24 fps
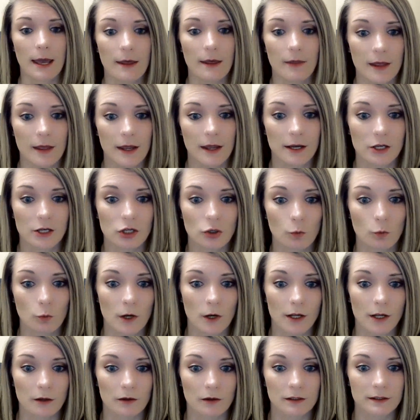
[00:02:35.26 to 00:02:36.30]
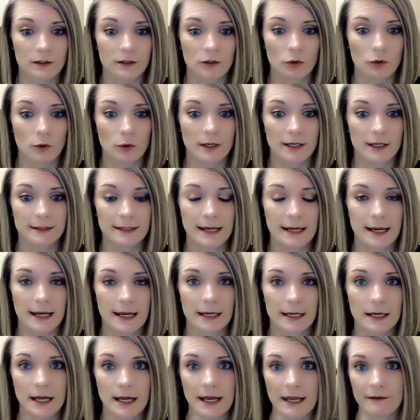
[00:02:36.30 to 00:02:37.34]
and then what you'll do is
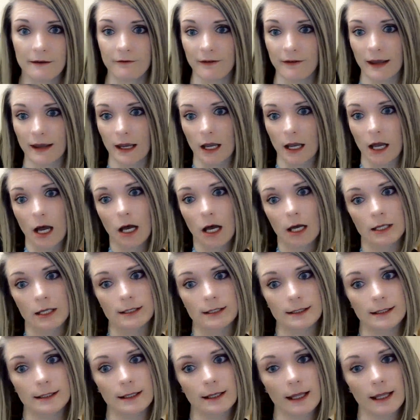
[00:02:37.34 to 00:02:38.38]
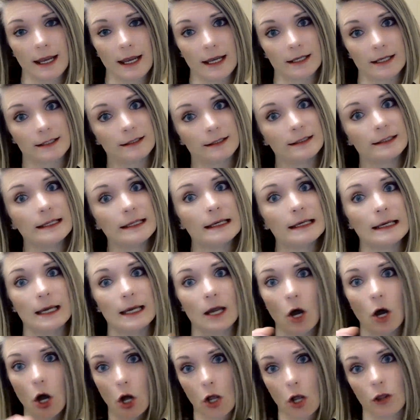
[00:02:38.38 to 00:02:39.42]
take a knife and cut like a
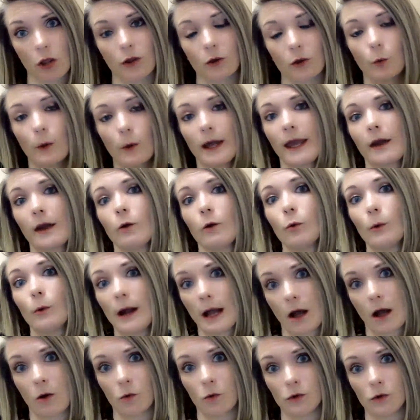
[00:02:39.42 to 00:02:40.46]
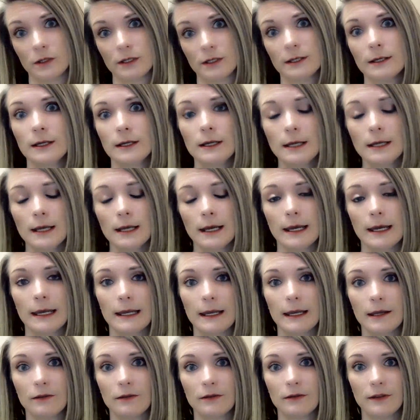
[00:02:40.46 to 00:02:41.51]
C all the way around
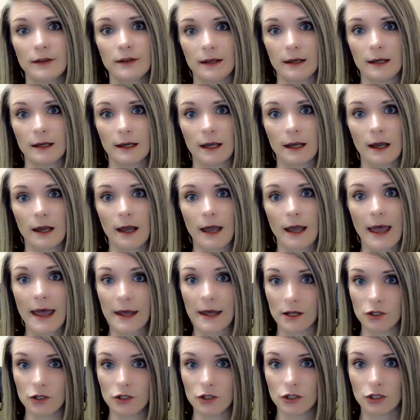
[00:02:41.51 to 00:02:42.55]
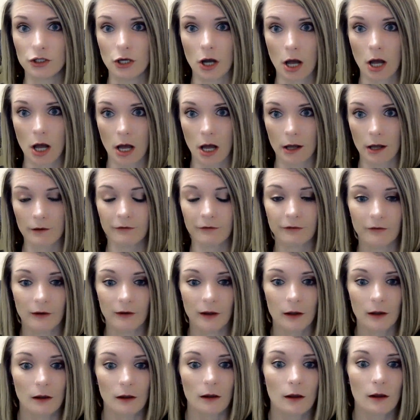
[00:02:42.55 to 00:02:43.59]
and get the edge
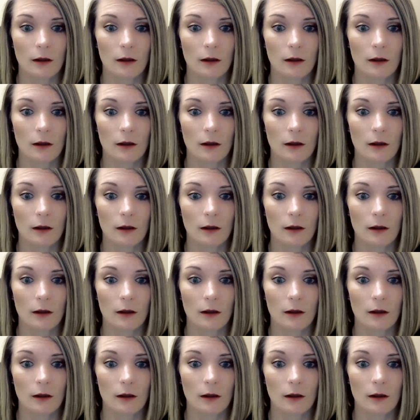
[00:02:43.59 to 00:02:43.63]
off.